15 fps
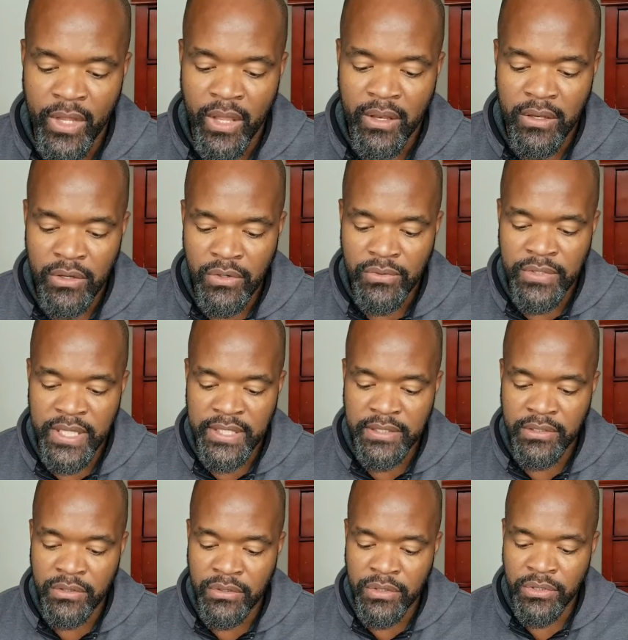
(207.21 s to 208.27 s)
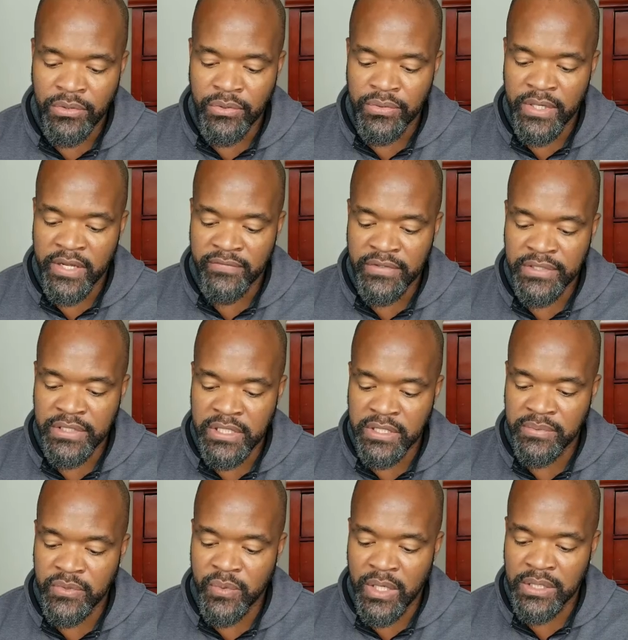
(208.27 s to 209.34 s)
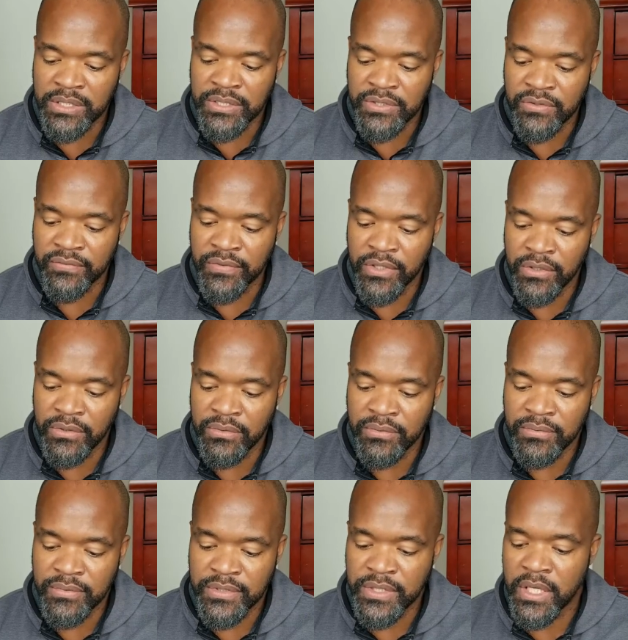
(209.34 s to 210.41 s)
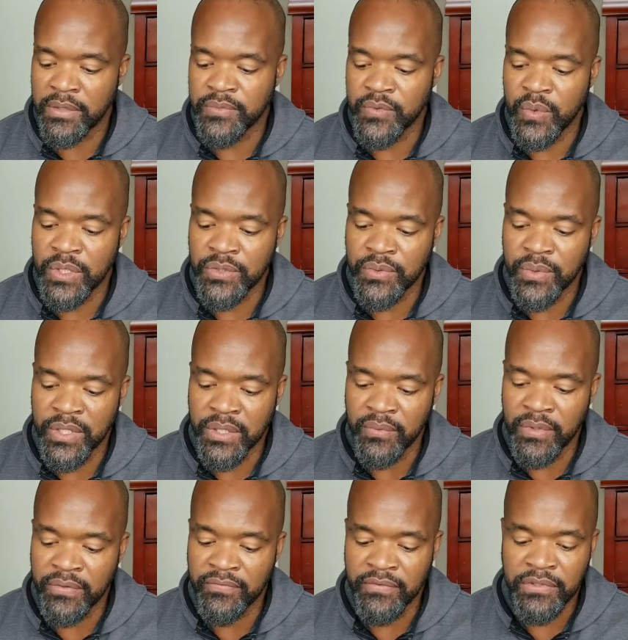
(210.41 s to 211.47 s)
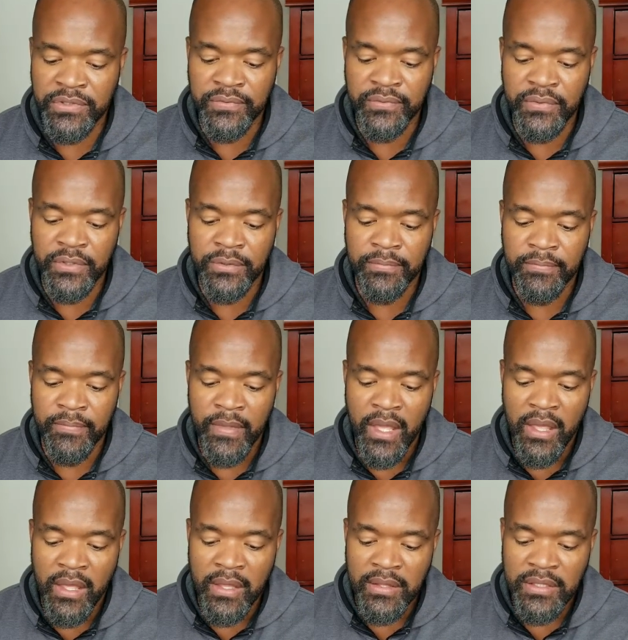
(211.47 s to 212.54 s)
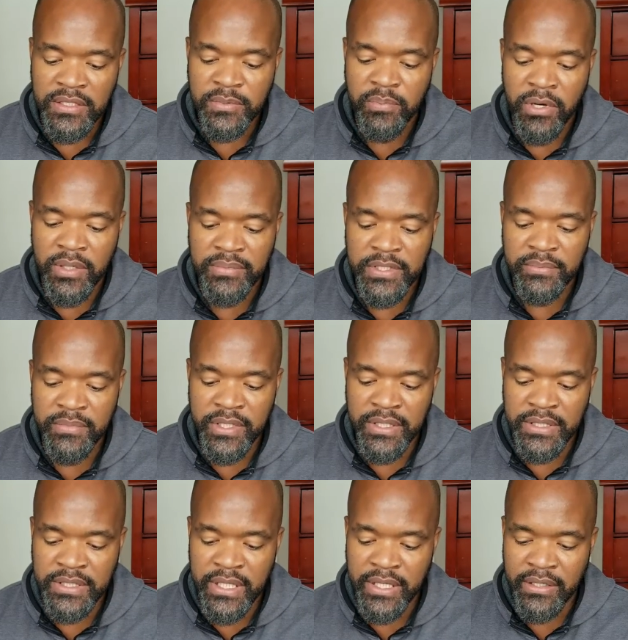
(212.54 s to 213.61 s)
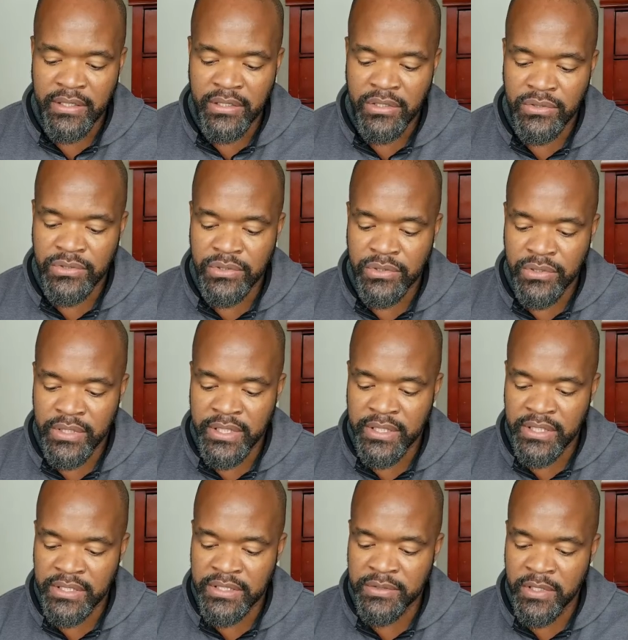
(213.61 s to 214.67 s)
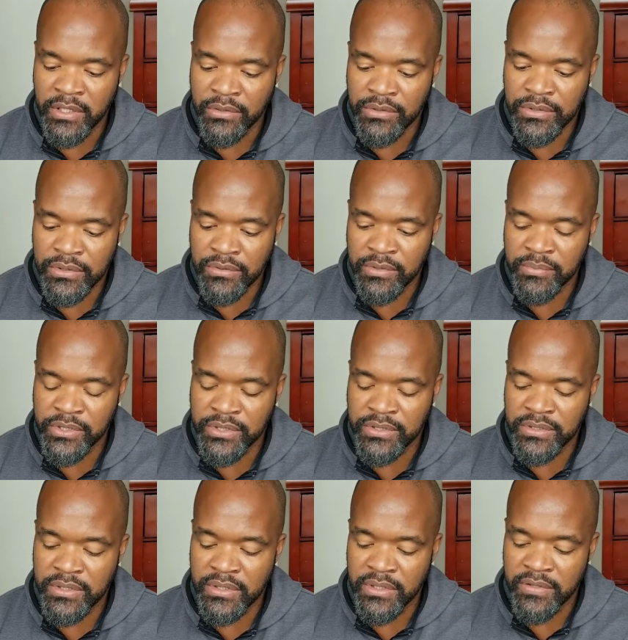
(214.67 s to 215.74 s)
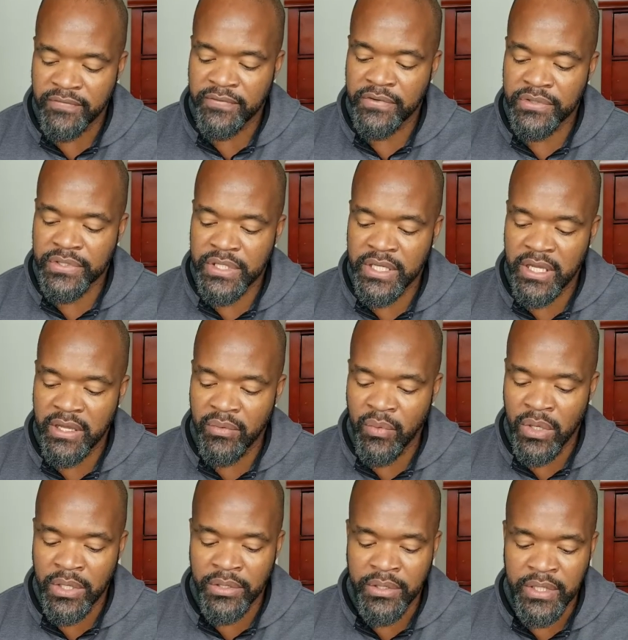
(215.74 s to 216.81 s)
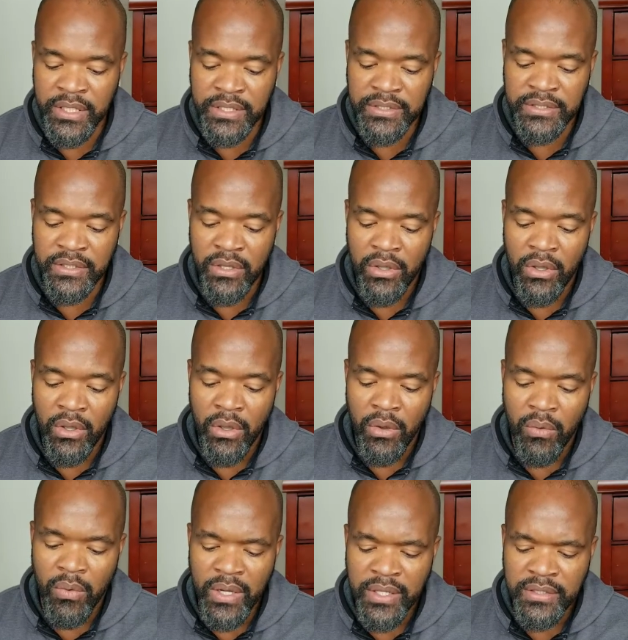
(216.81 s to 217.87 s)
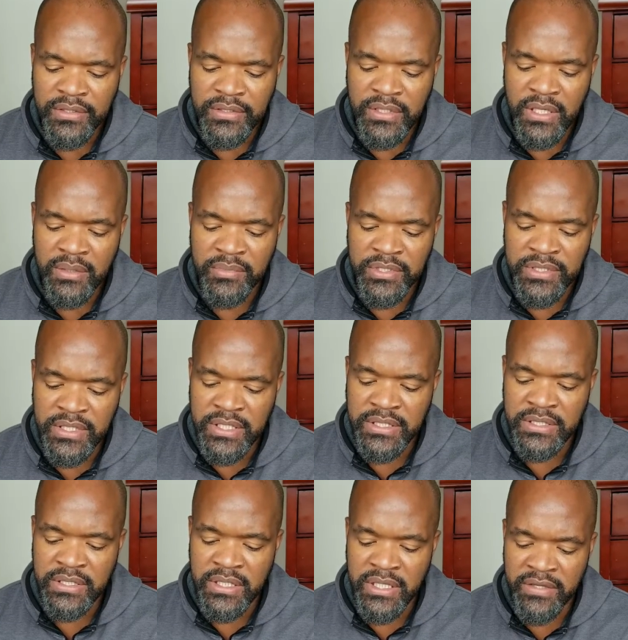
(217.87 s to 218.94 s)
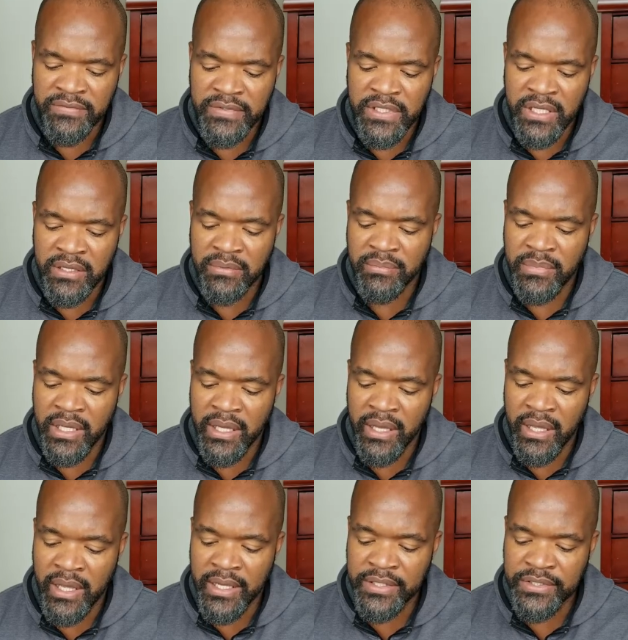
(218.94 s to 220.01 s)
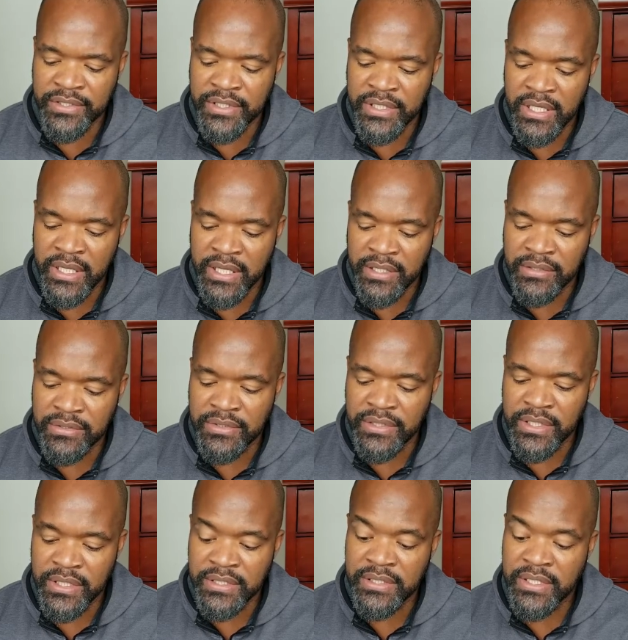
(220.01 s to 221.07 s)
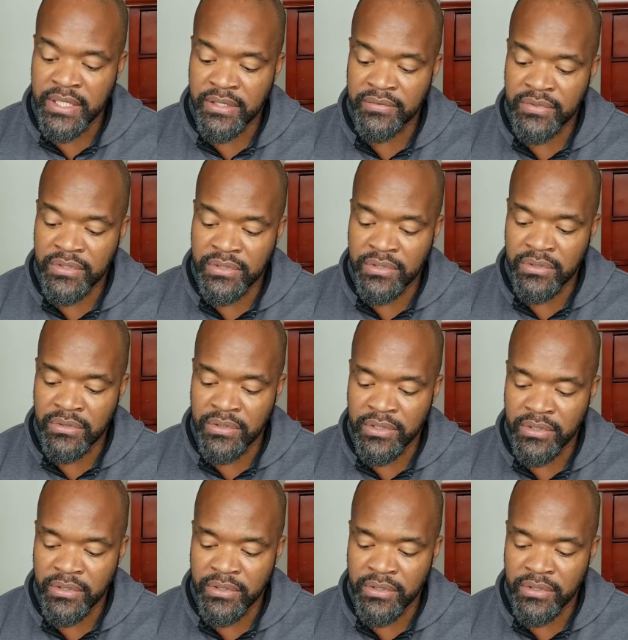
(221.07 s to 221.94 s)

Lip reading: Know that the Lord who never sleeps watches over you. Psalms 121, verse 4. This prompted me to take a closer look at these scriptures. The first thing I wondered is, why the psalmist says, Lift up my eyes to the hills instead of to the Lord.